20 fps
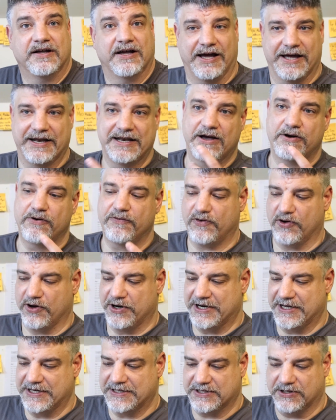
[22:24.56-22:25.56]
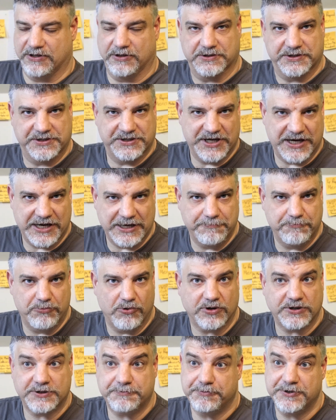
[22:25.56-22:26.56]
And now we've got a nice little time
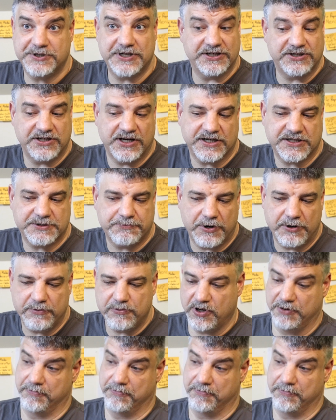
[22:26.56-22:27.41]
box potential experiment.